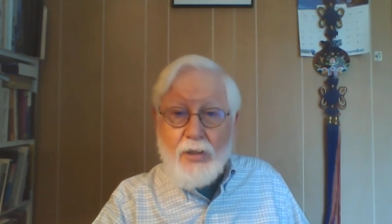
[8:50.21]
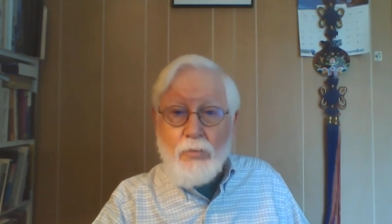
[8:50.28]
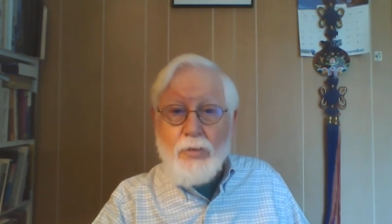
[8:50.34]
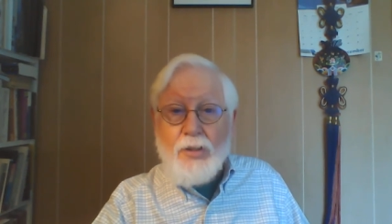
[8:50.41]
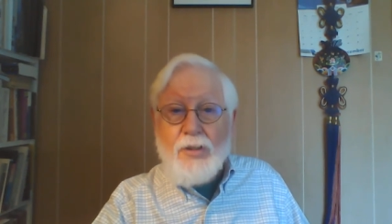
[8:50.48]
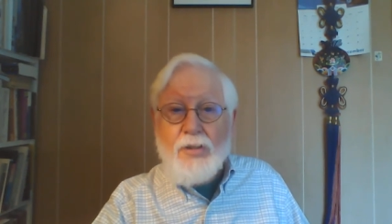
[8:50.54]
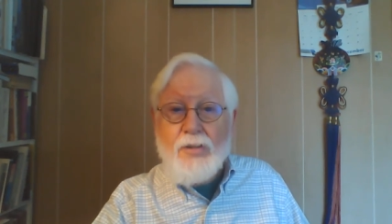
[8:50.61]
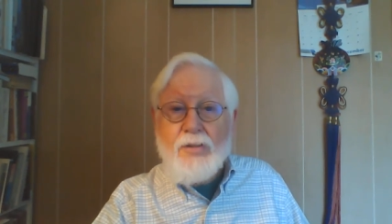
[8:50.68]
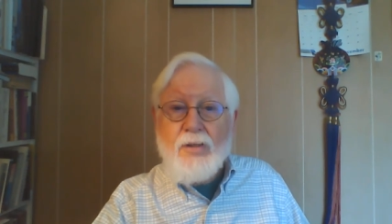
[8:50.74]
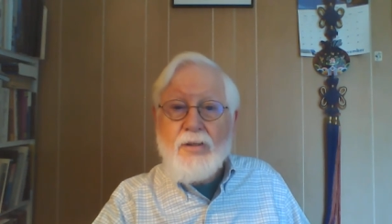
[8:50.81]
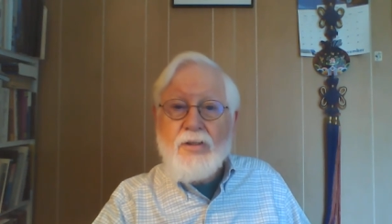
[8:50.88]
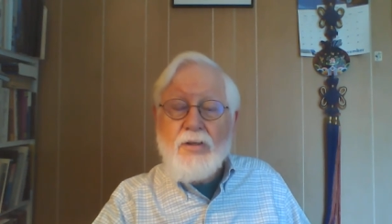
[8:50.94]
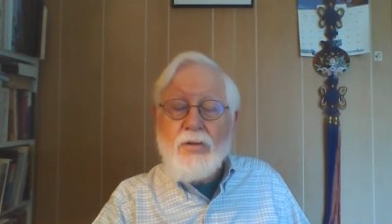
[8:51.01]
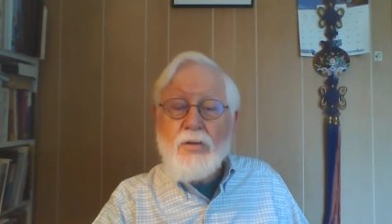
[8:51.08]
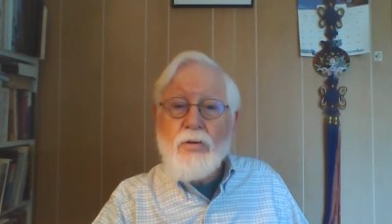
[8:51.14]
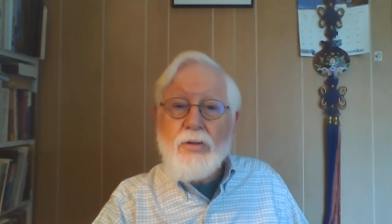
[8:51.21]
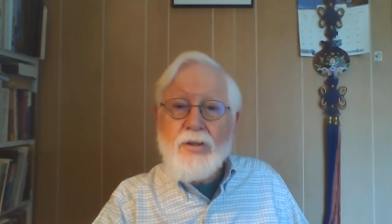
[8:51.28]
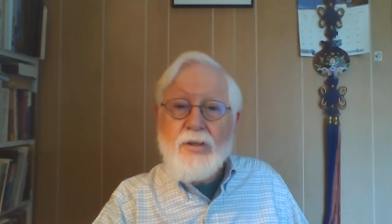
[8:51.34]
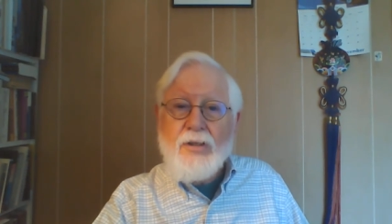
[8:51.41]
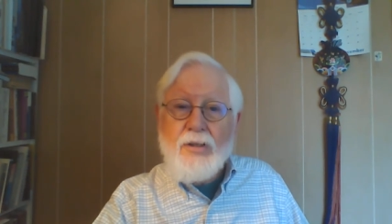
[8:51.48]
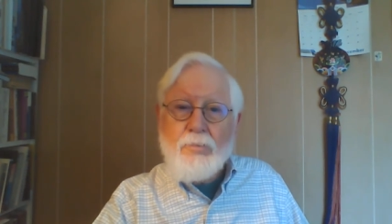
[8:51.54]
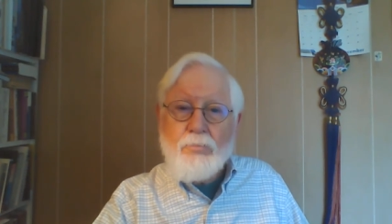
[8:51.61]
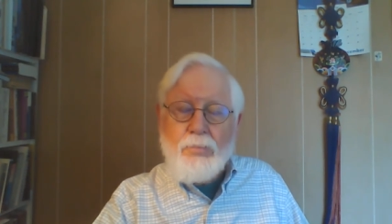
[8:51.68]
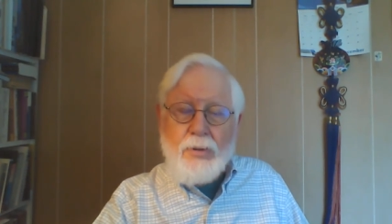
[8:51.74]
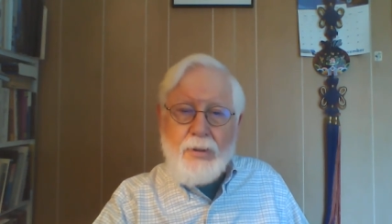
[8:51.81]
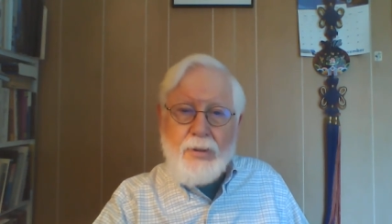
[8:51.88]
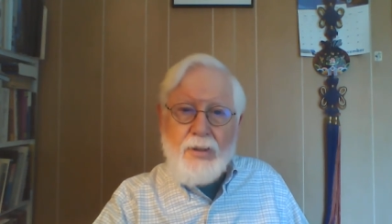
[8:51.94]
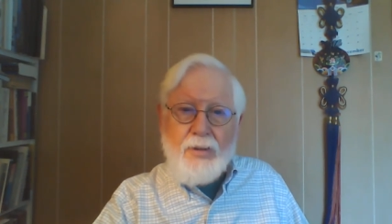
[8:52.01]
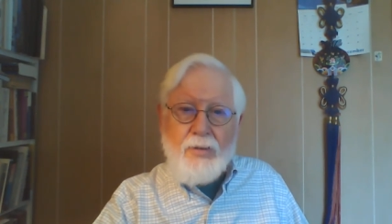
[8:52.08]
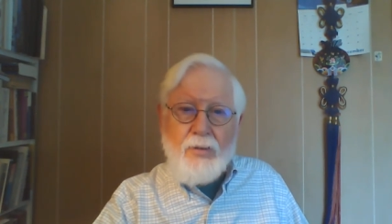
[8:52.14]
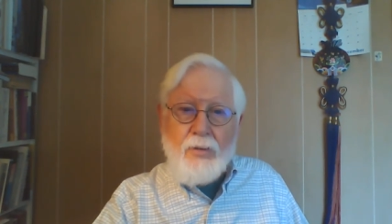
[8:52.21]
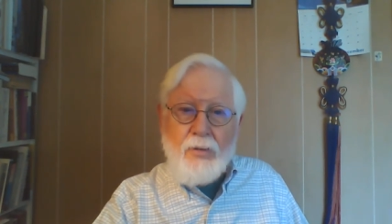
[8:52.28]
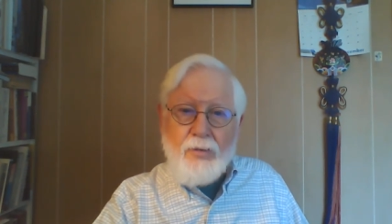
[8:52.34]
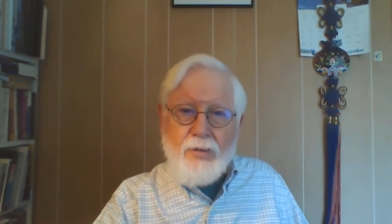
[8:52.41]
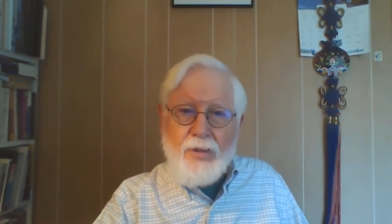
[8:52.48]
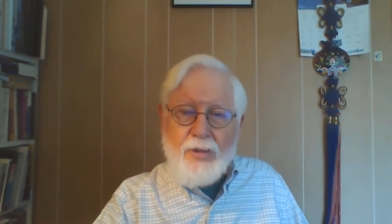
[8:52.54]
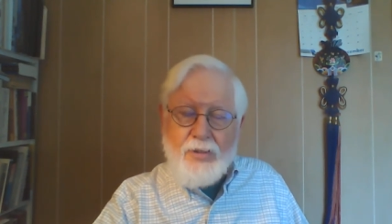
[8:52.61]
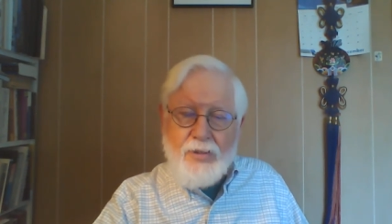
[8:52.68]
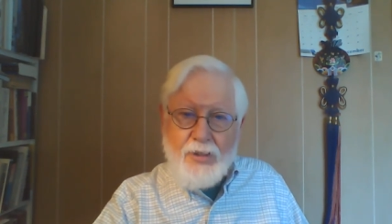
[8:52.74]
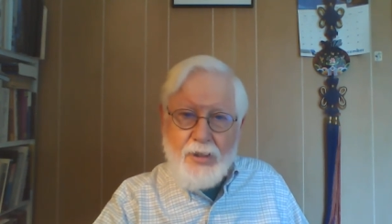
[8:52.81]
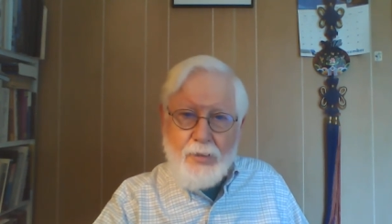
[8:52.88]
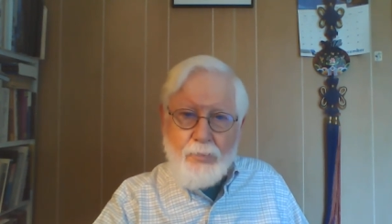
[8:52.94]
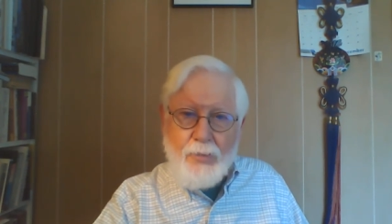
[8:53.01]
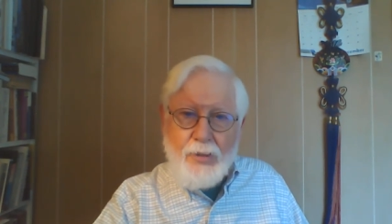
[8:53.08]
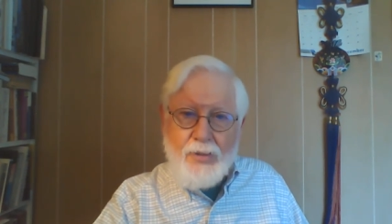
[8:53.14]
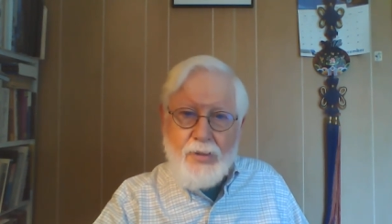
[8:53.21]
which is that you're going to complete all the assignments.